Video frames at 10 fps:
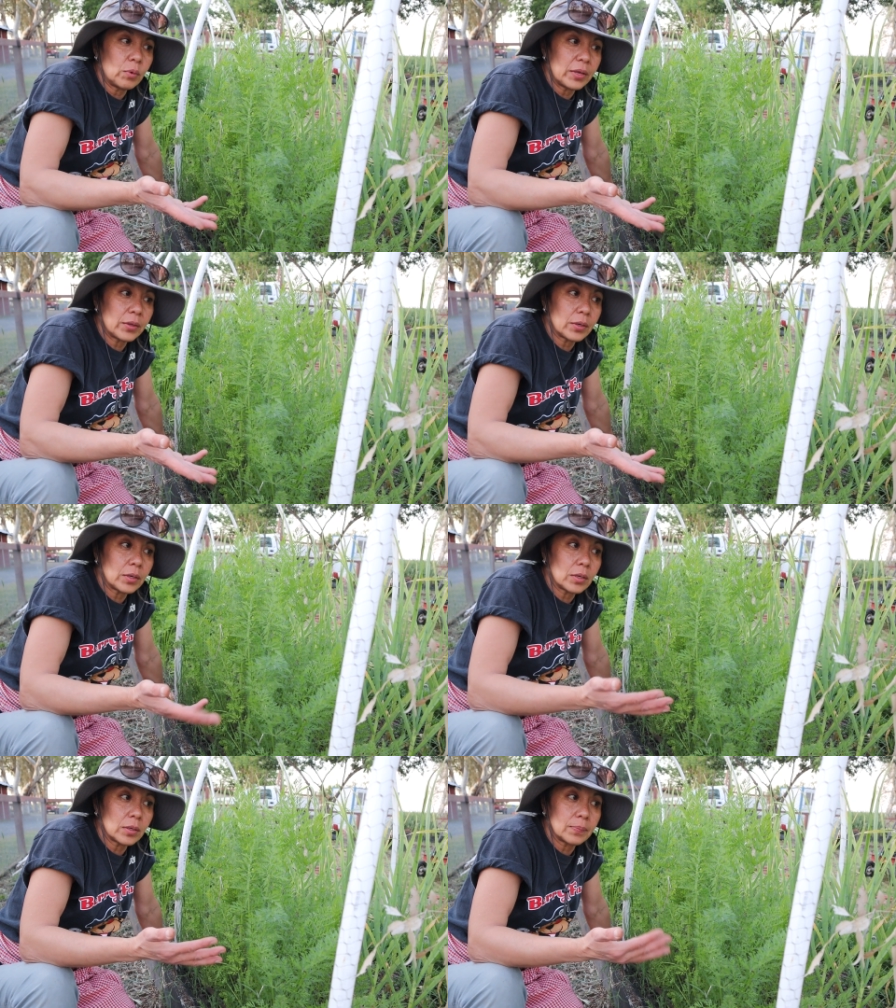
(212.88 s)

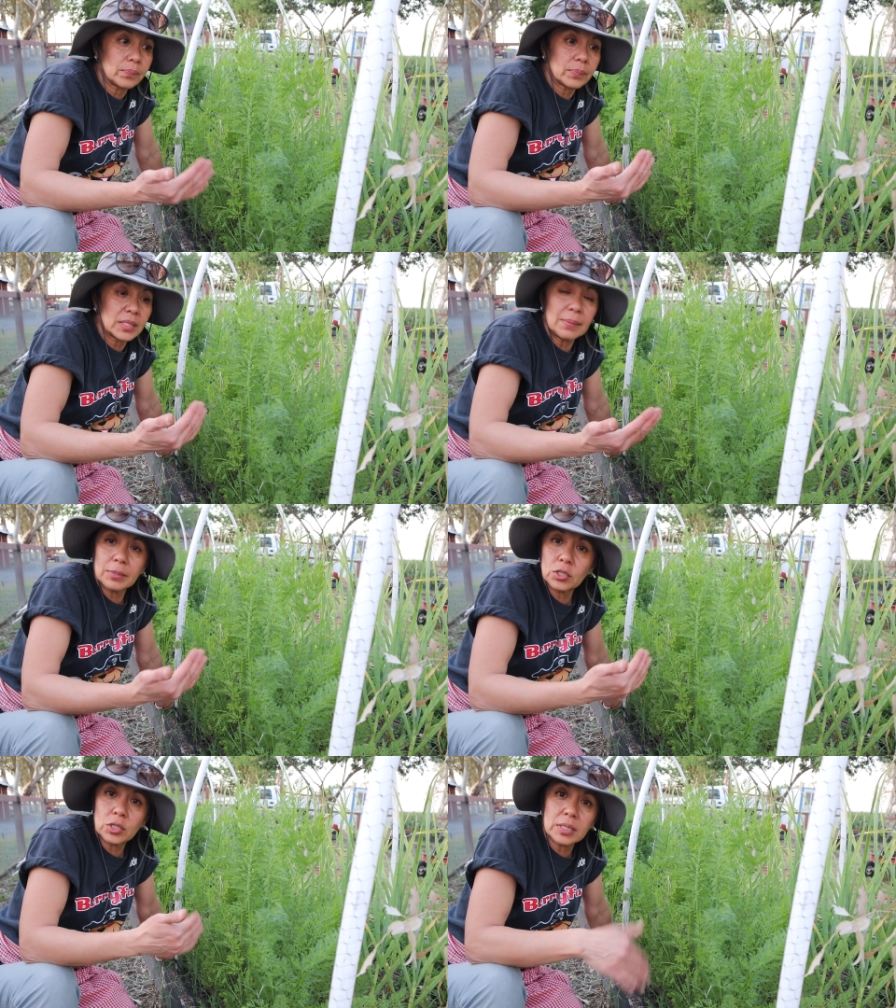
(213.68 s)
weather
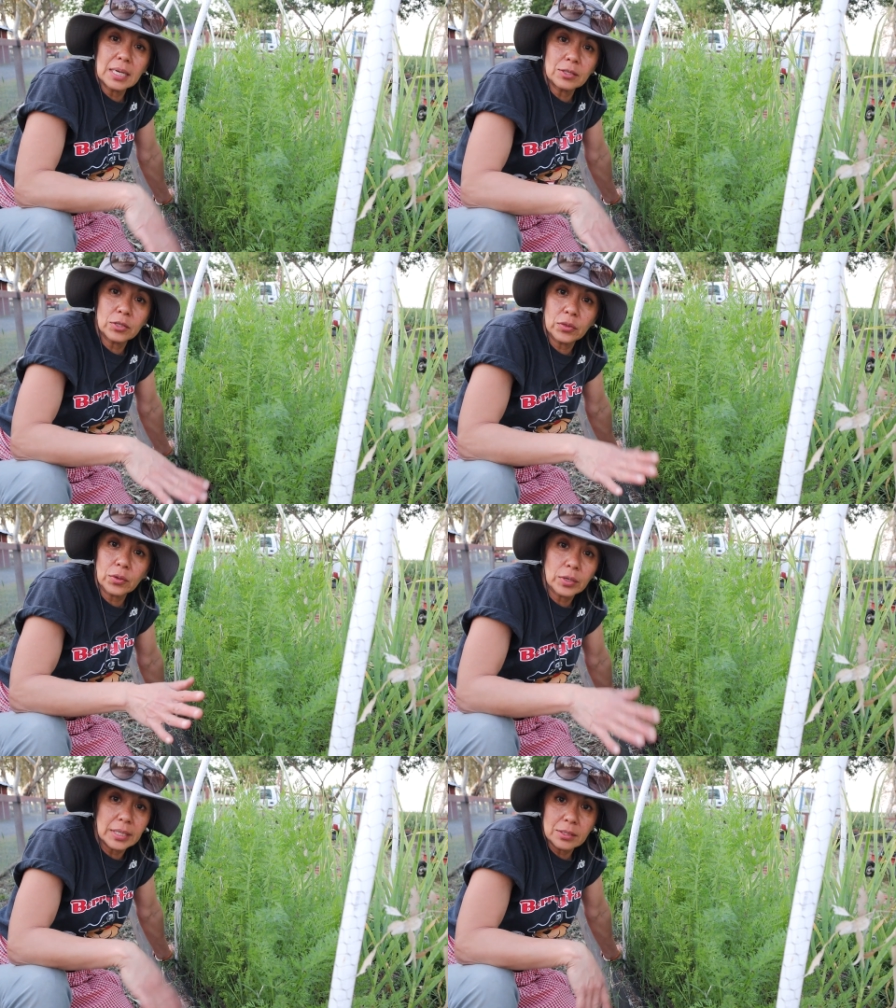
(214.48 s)
temperatures under
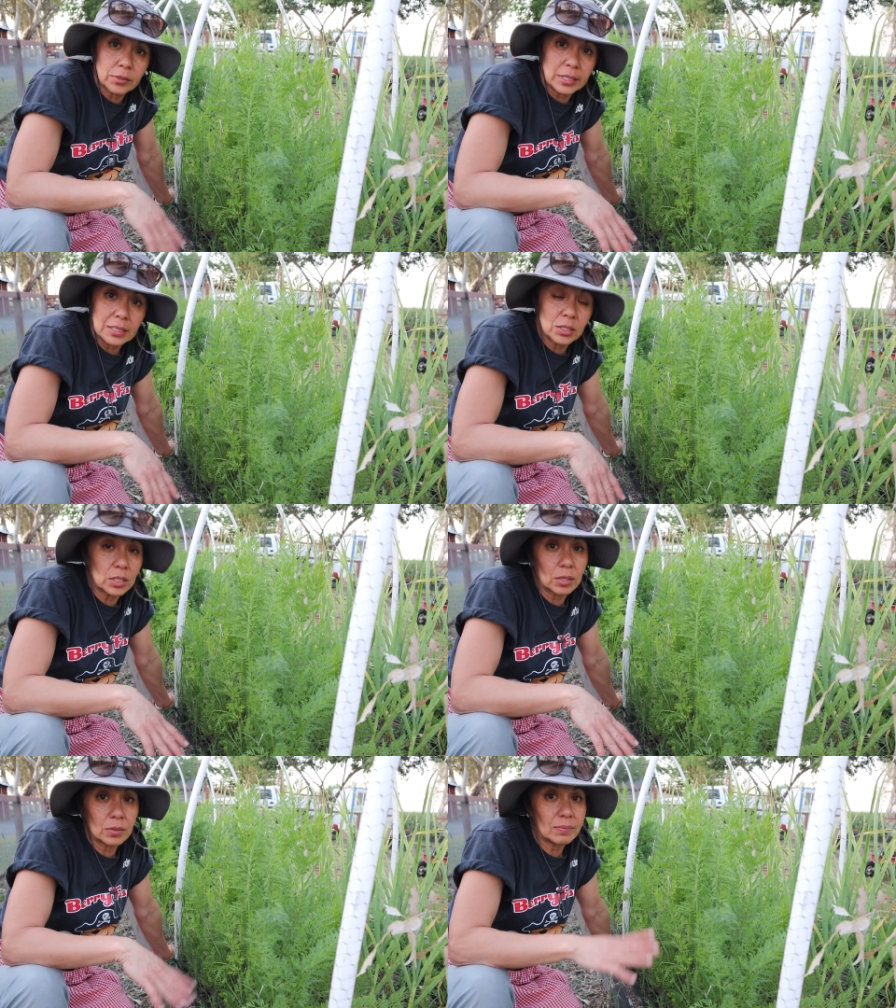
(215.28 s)
30 degrees.
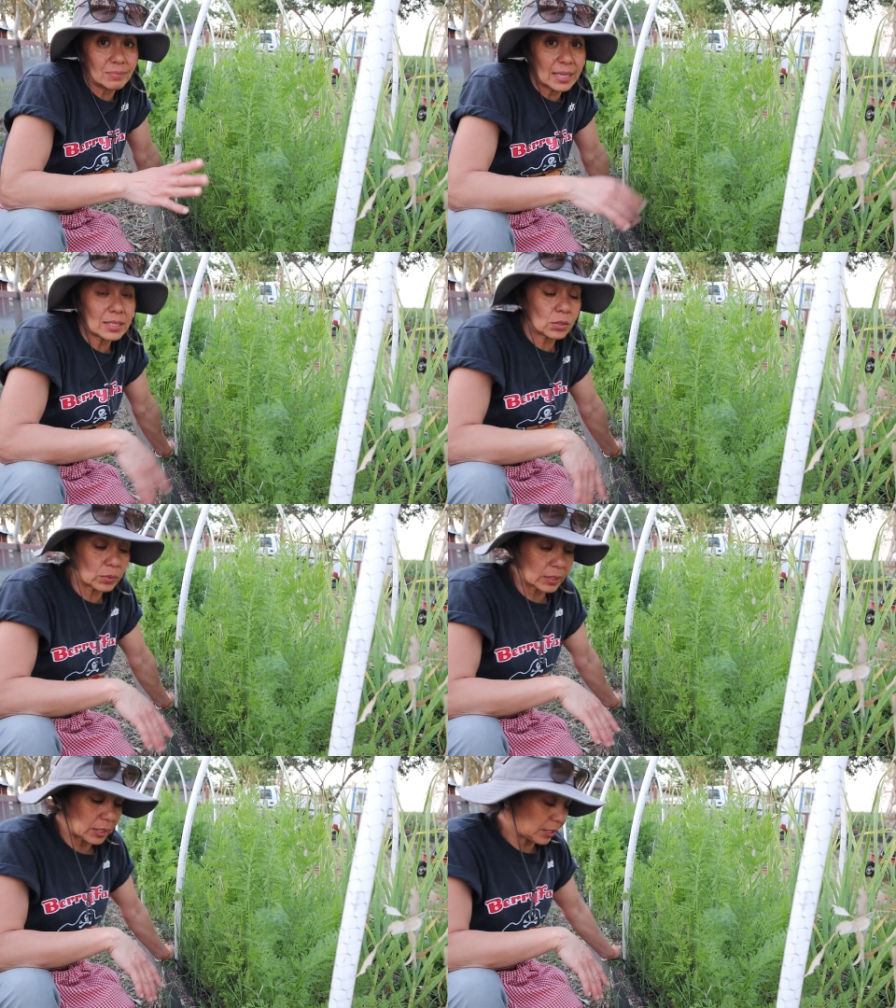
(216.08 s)
So that's really